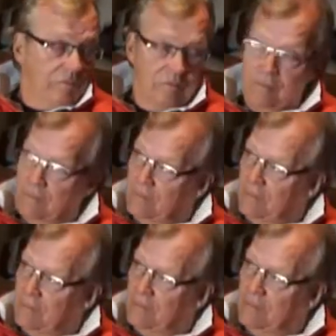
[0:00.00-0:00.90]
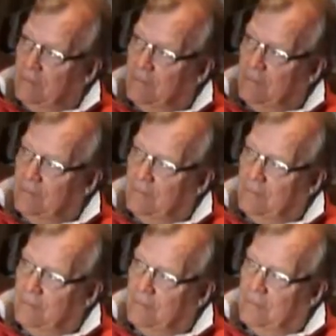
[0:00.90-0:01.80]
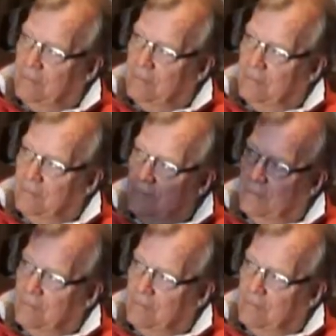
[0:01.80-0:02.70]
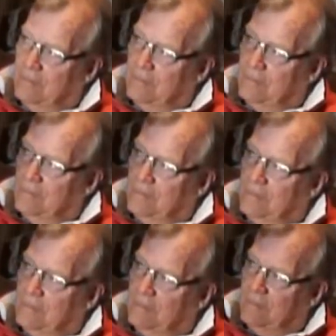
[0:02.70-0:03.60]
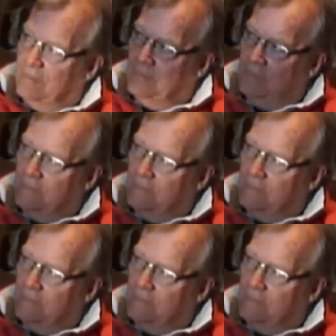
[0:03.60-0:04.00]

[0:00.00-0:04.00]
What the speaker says: (silent)